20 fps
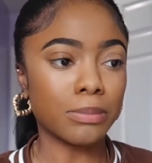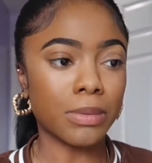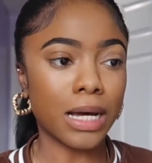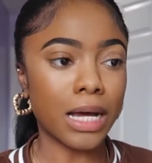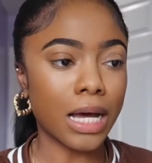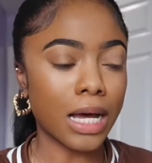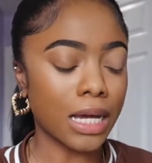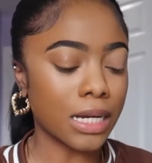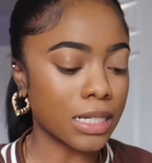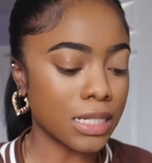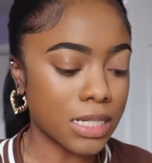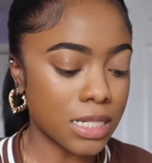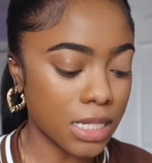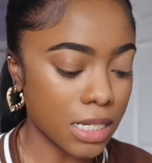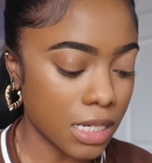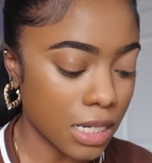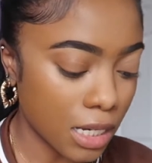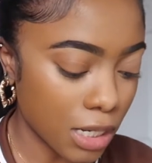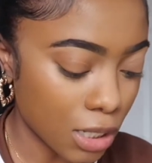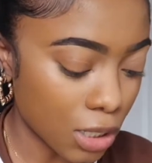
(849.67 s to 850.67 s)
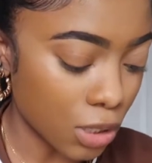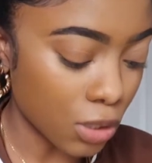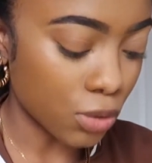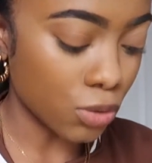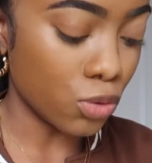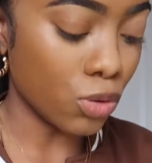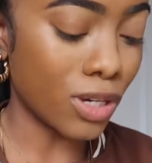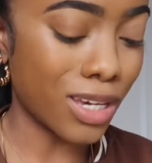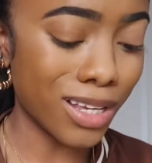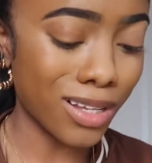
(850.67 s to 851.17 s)
but honestly, y'all,
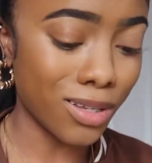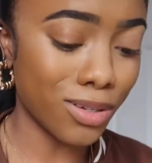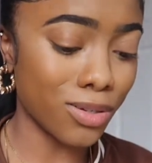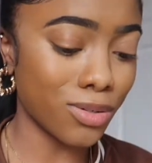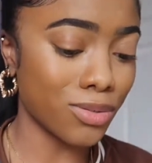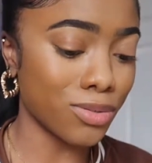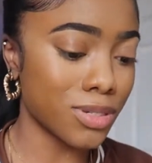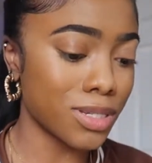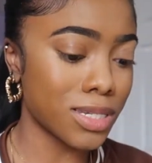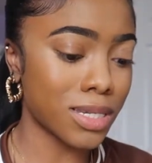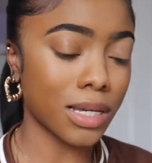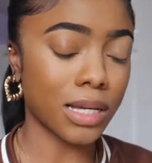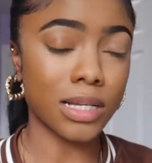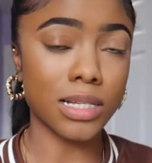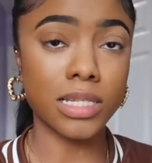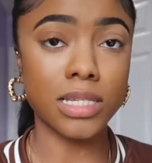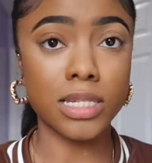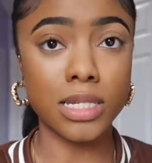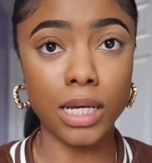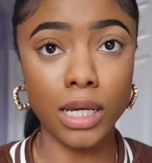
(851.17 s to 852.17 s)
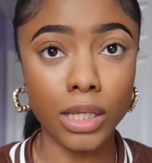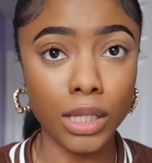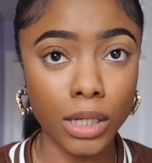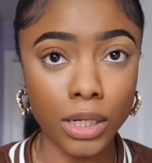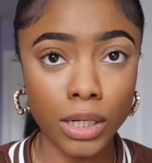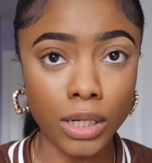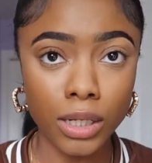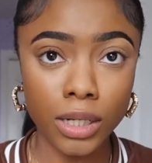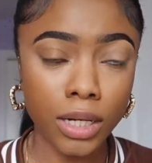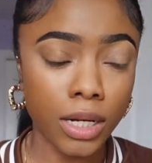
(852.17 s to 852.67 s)
you can use
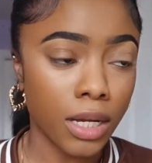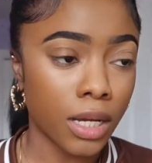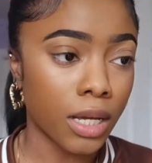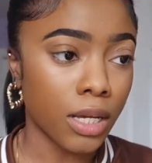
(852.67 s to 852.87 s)
concealer.